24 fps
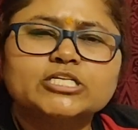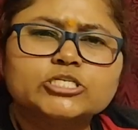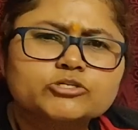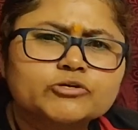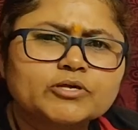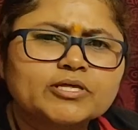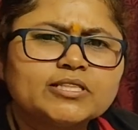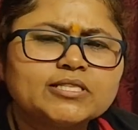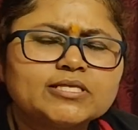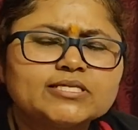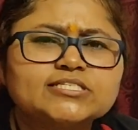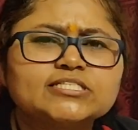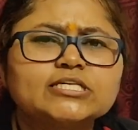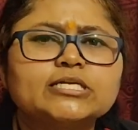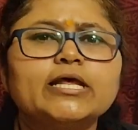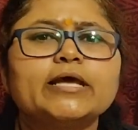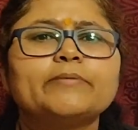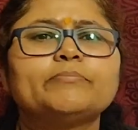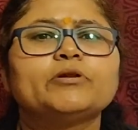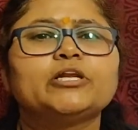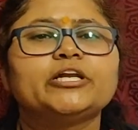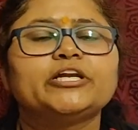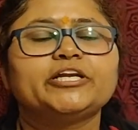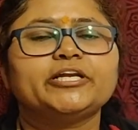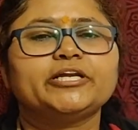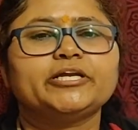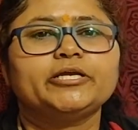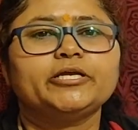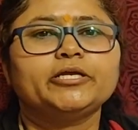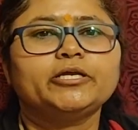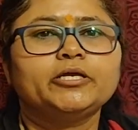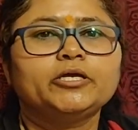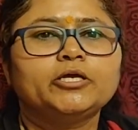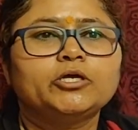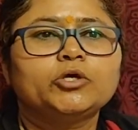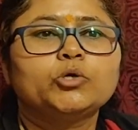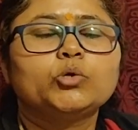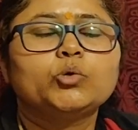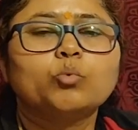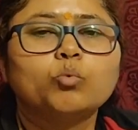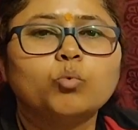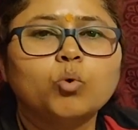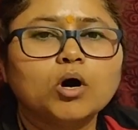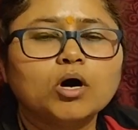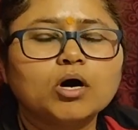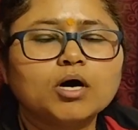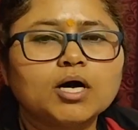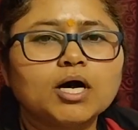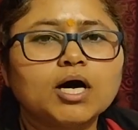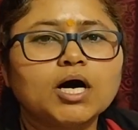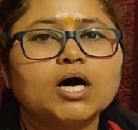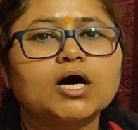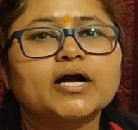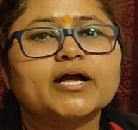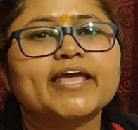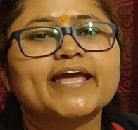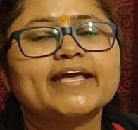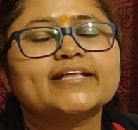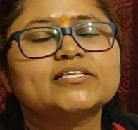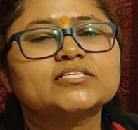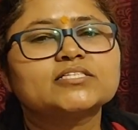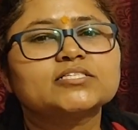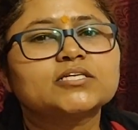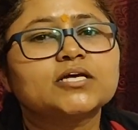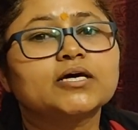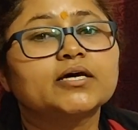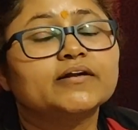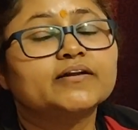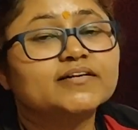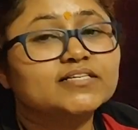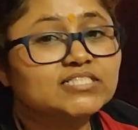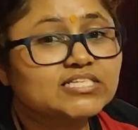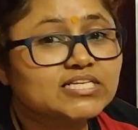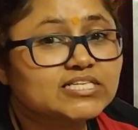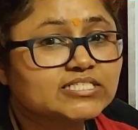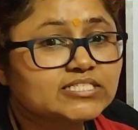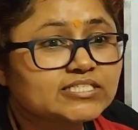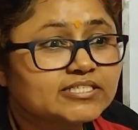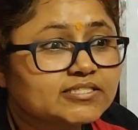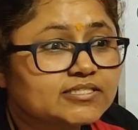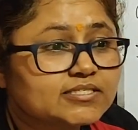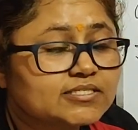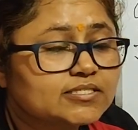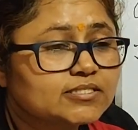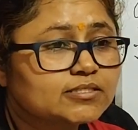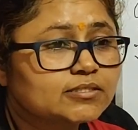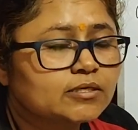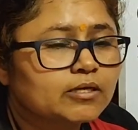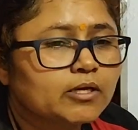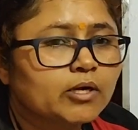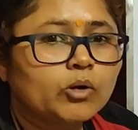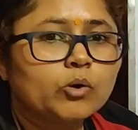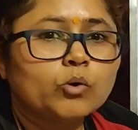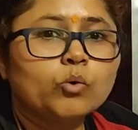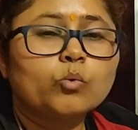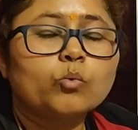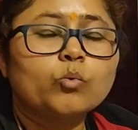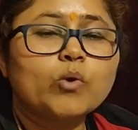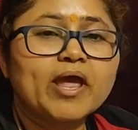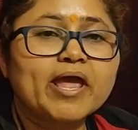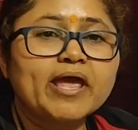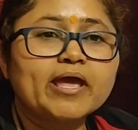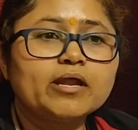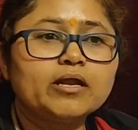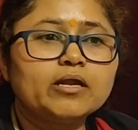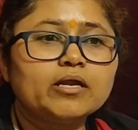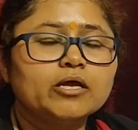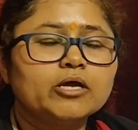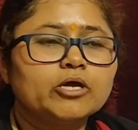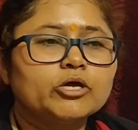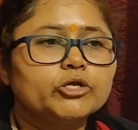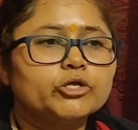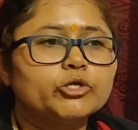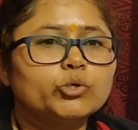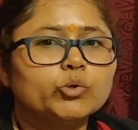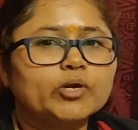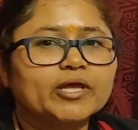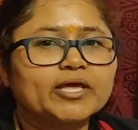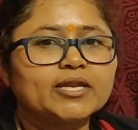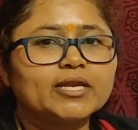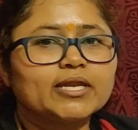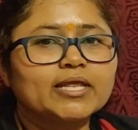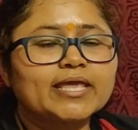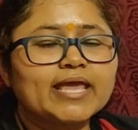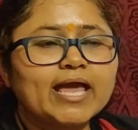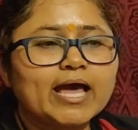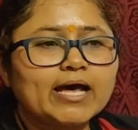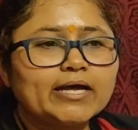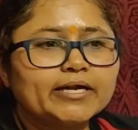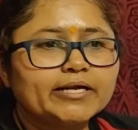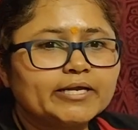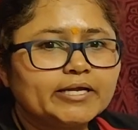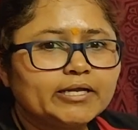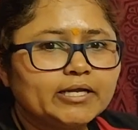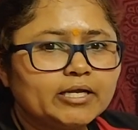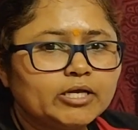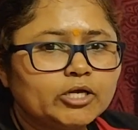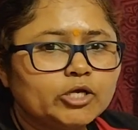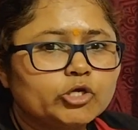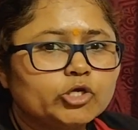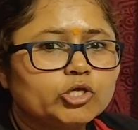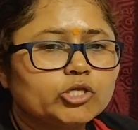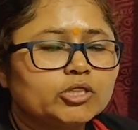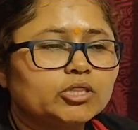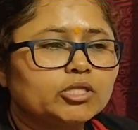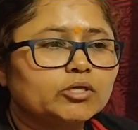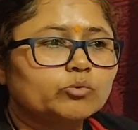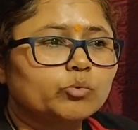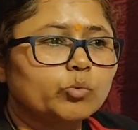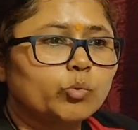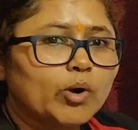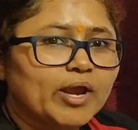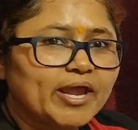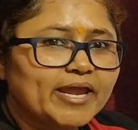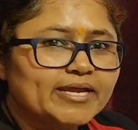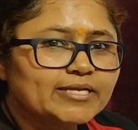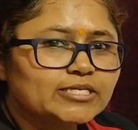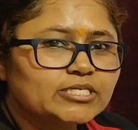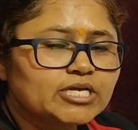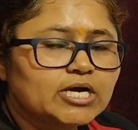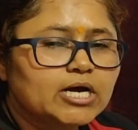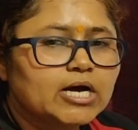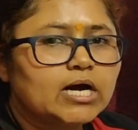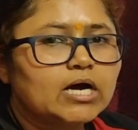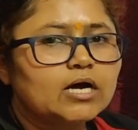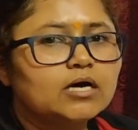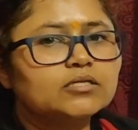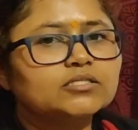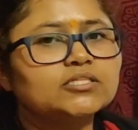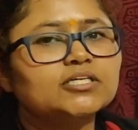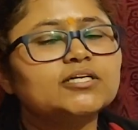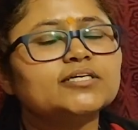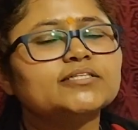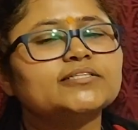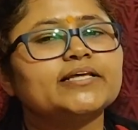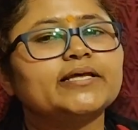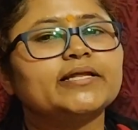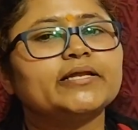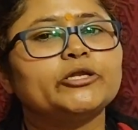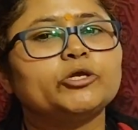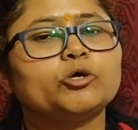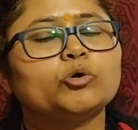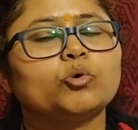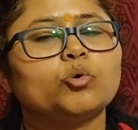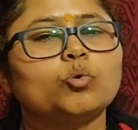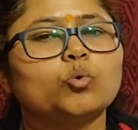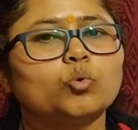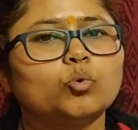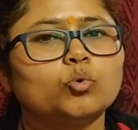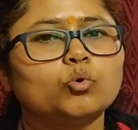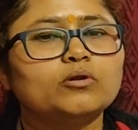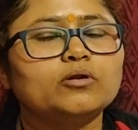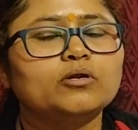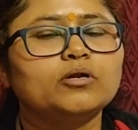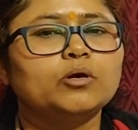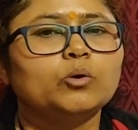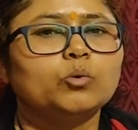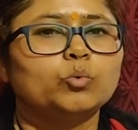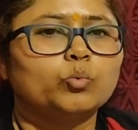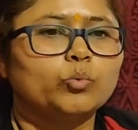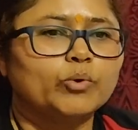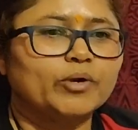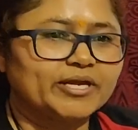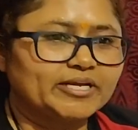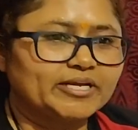is an ability to work against resistance, where you can carry the weight other than your own weight.